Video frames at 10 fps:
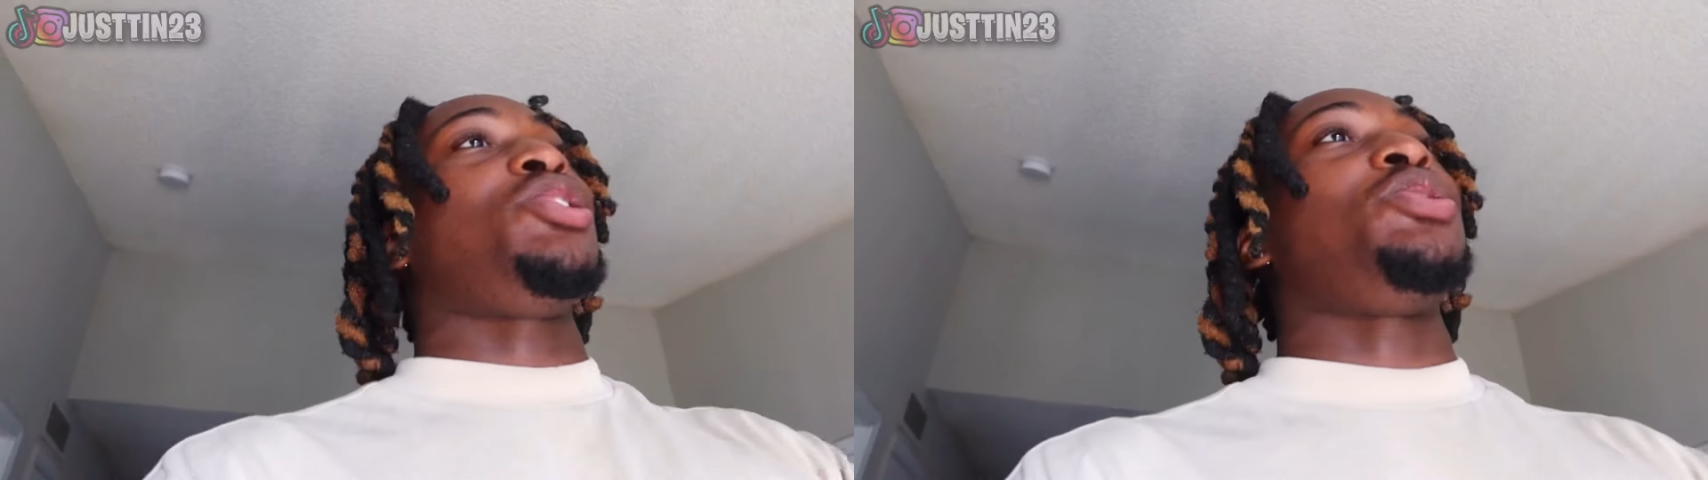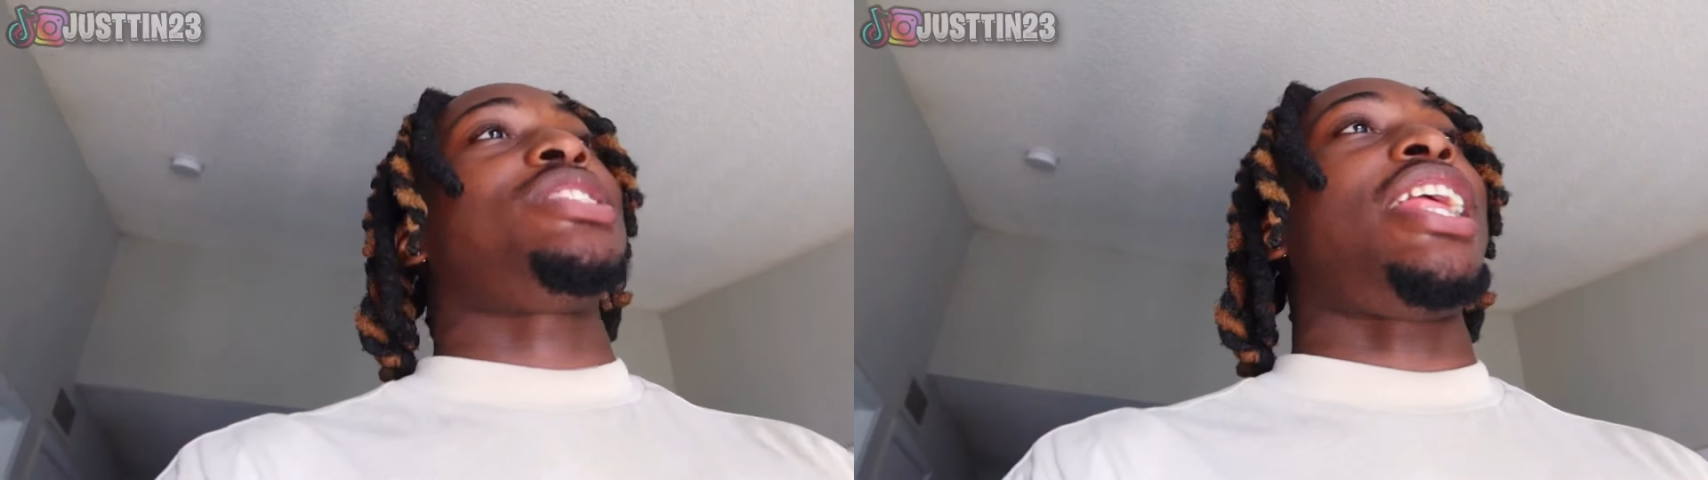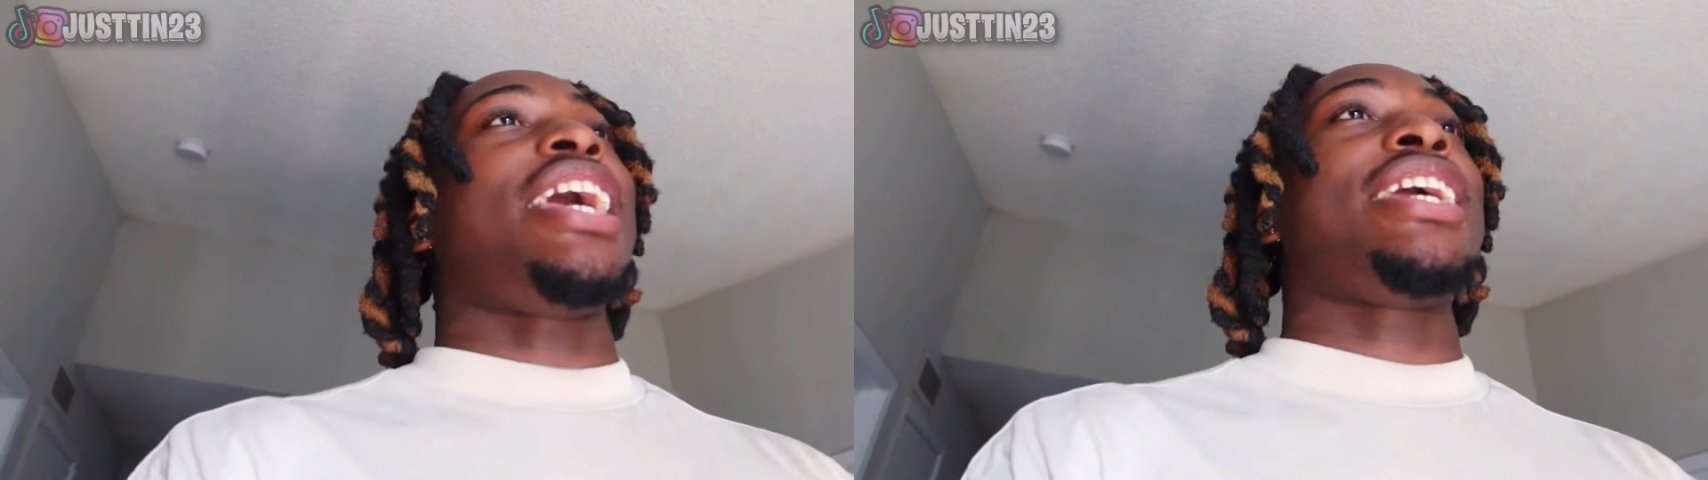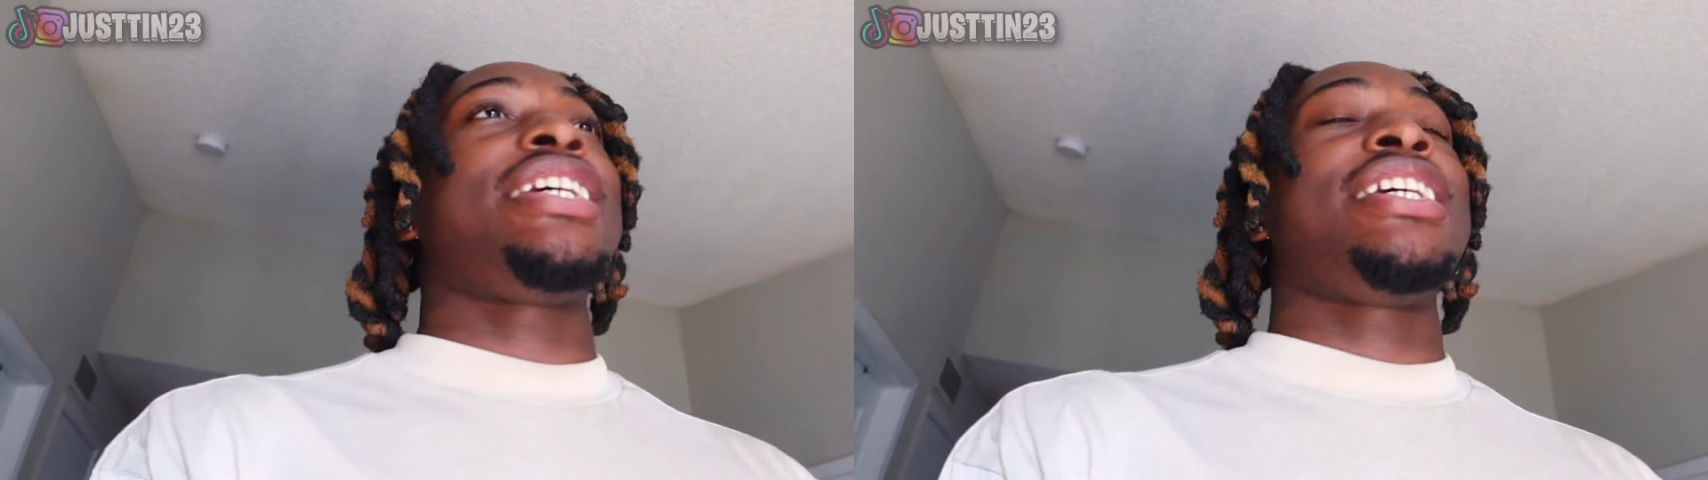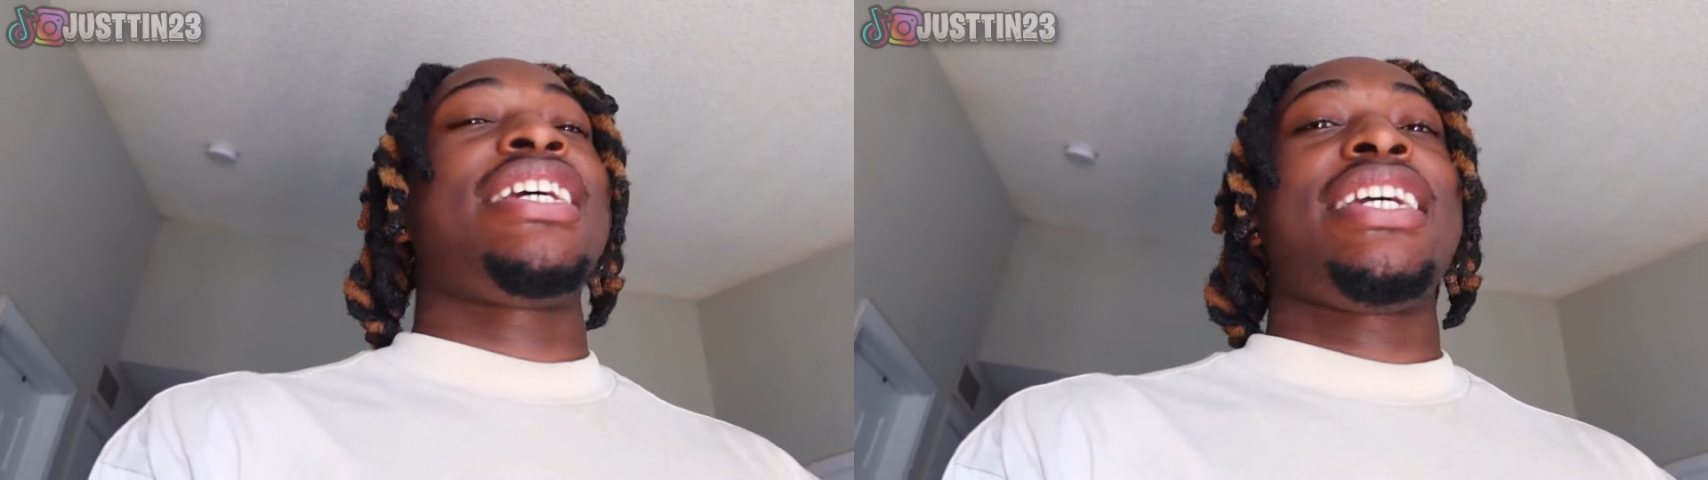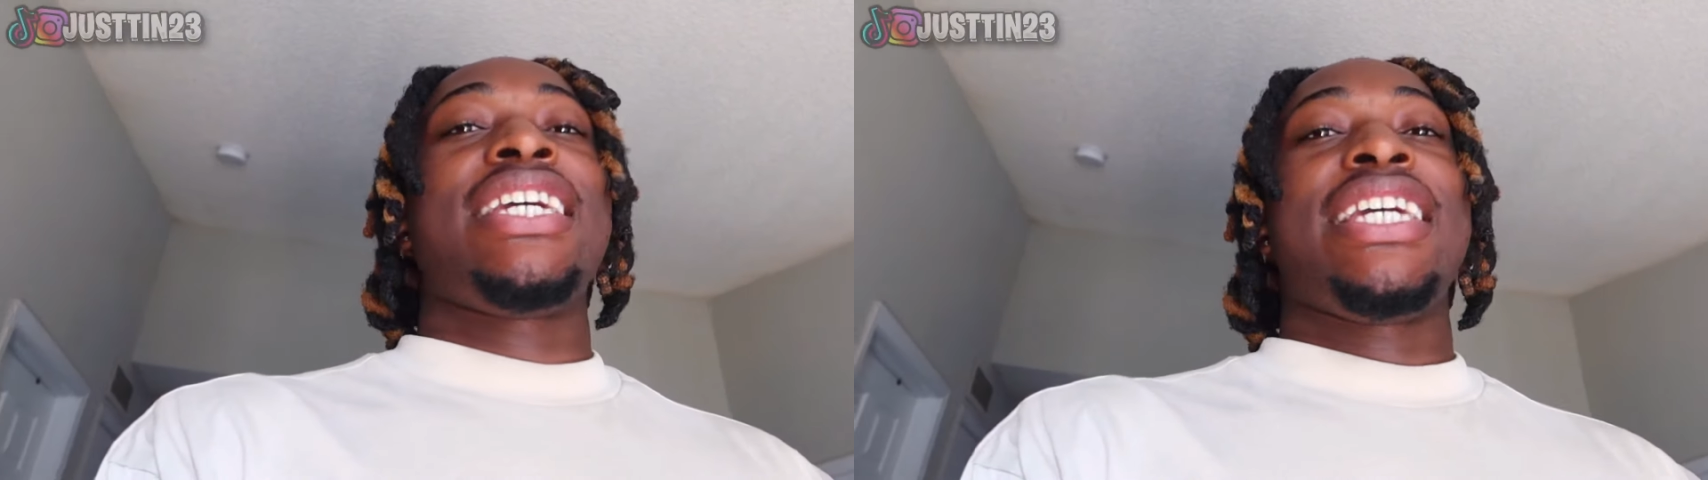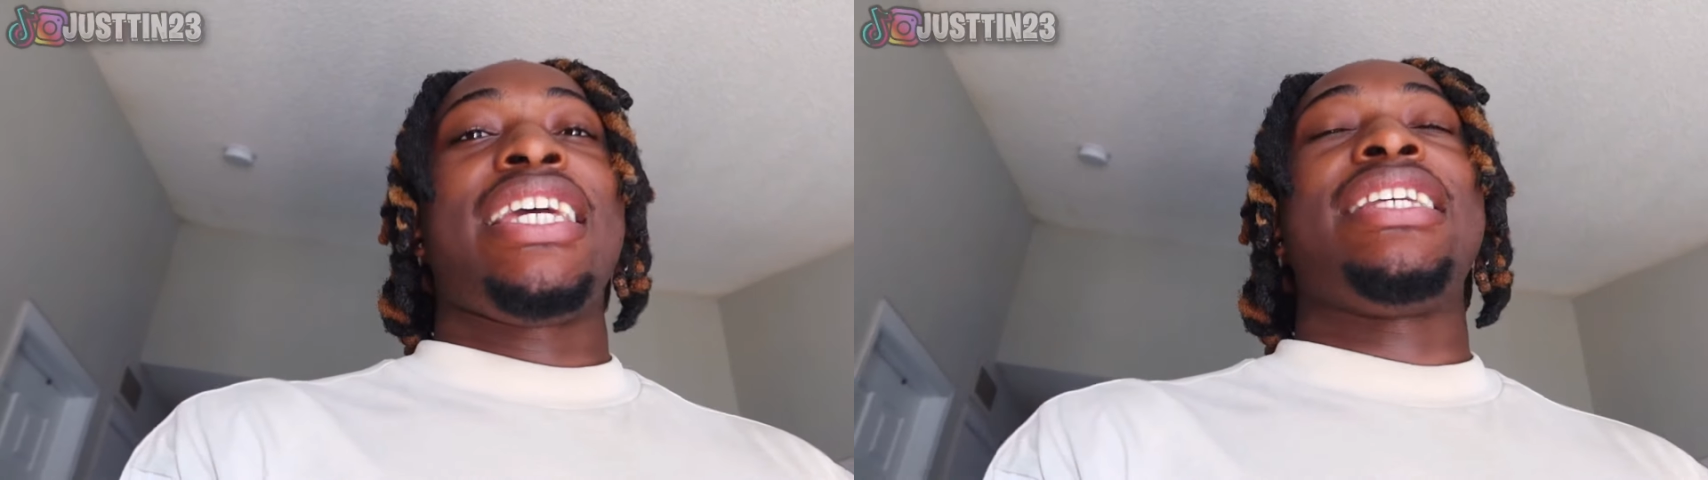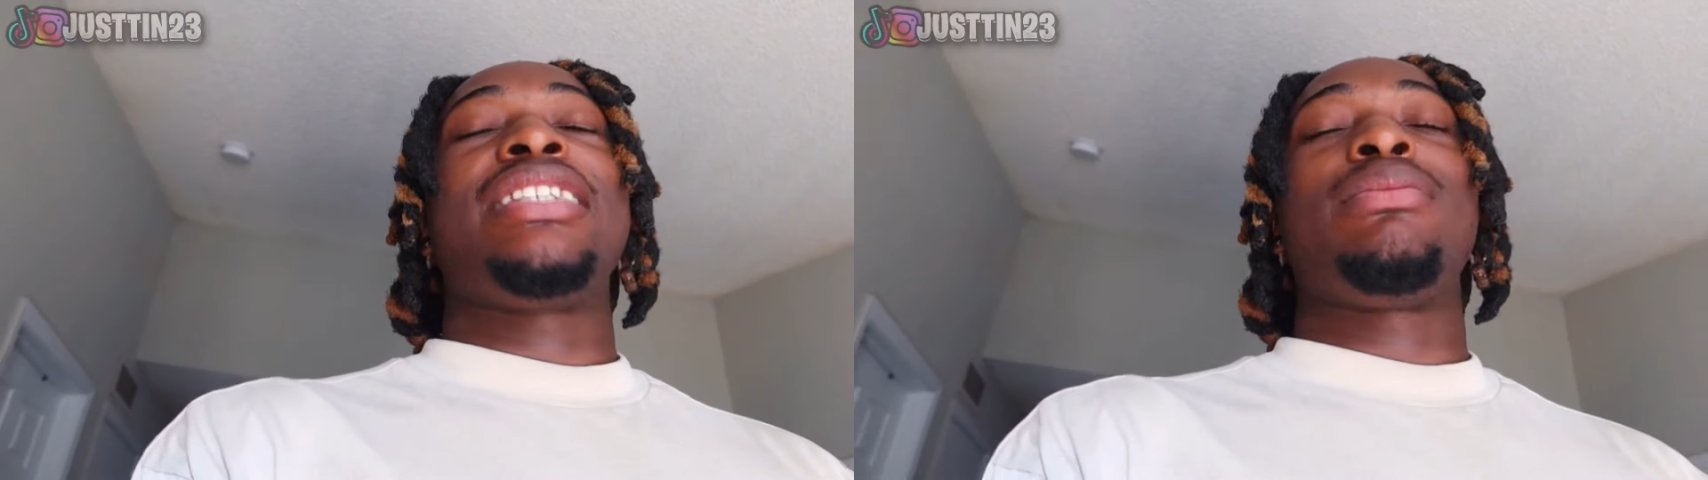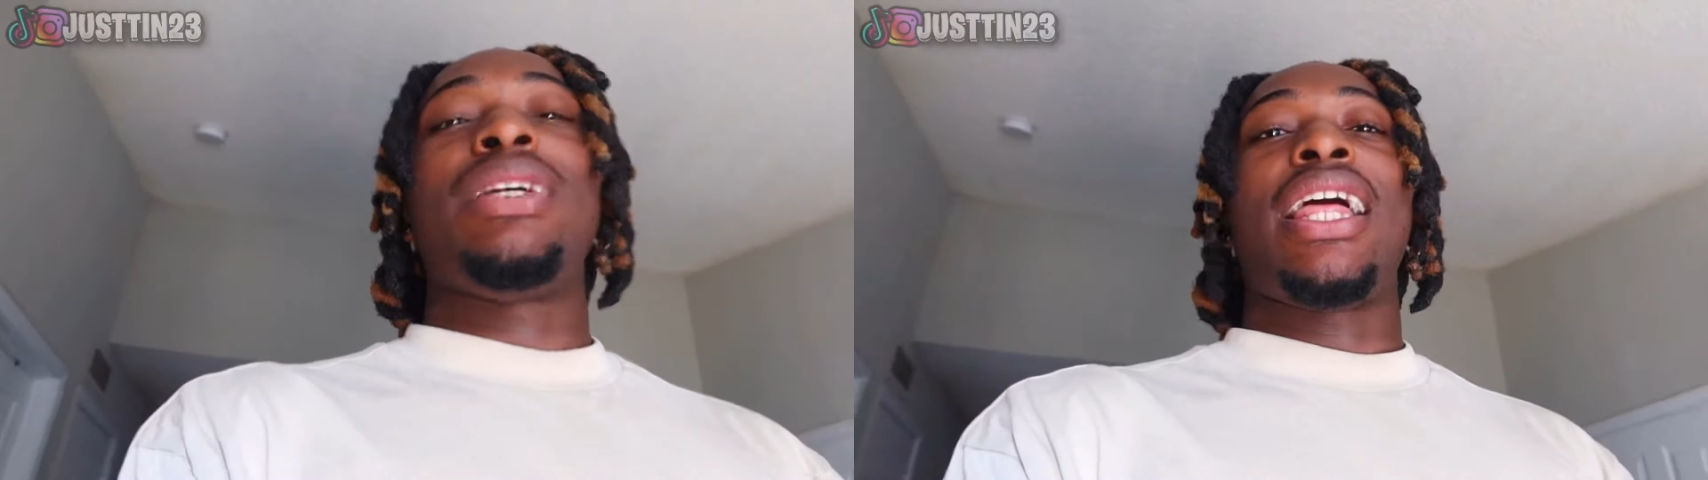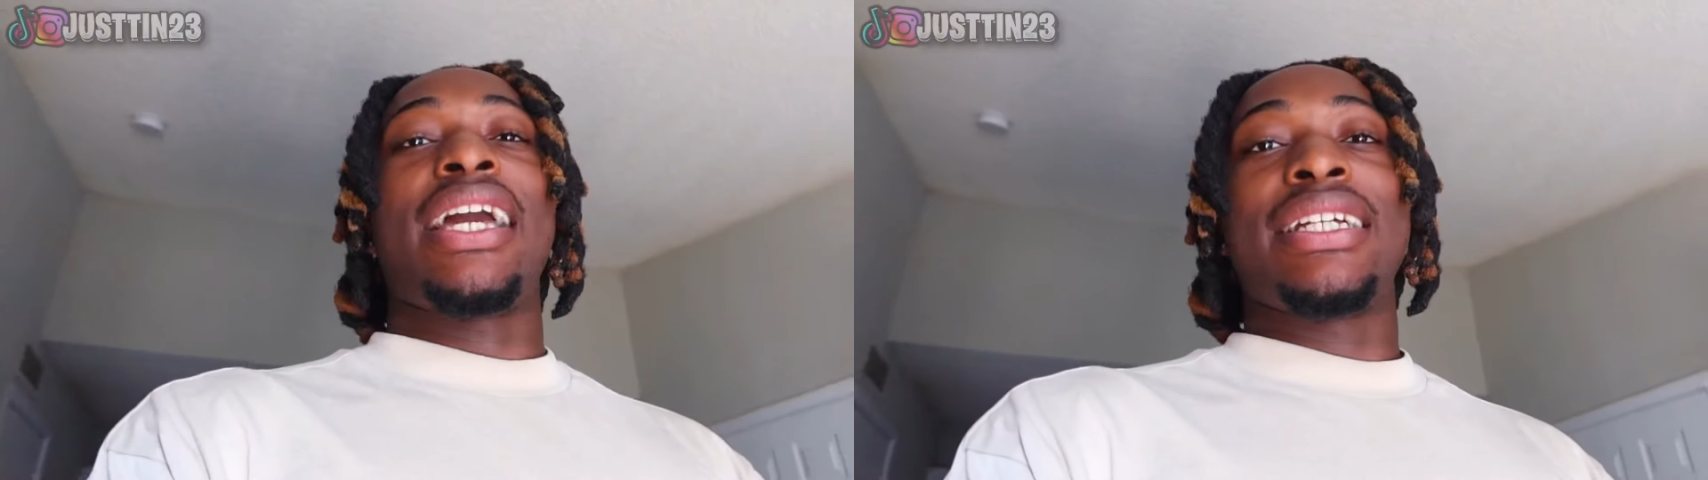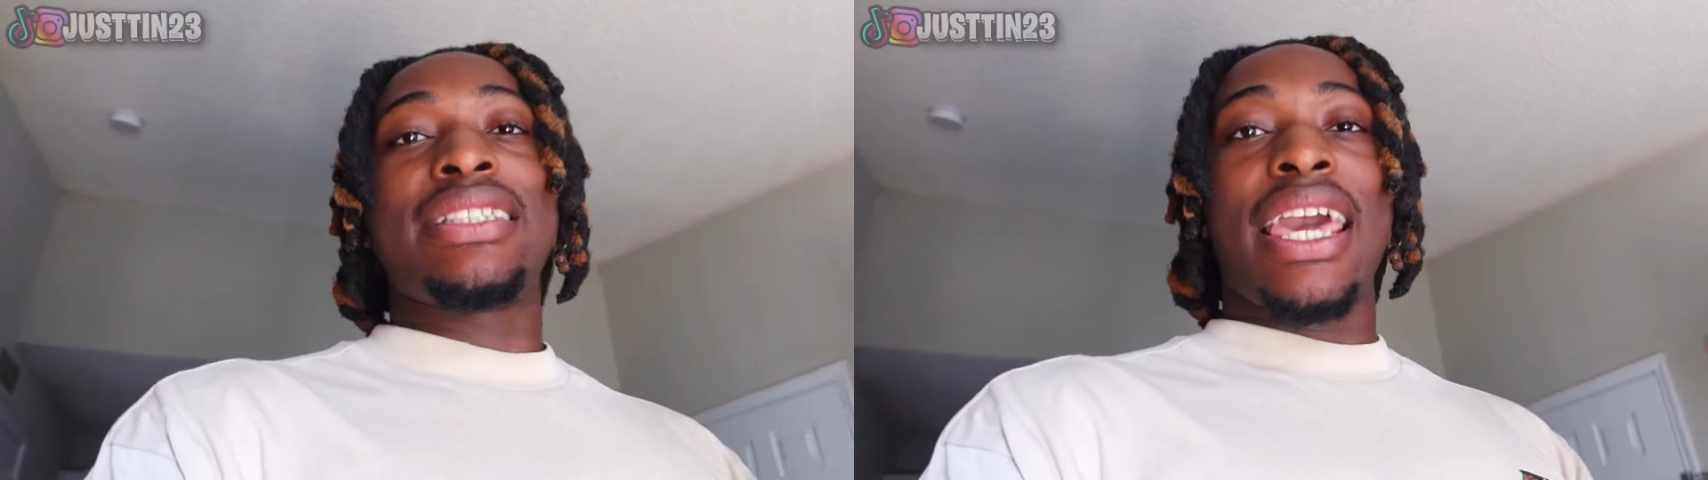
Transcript: So it's like, is this me, like,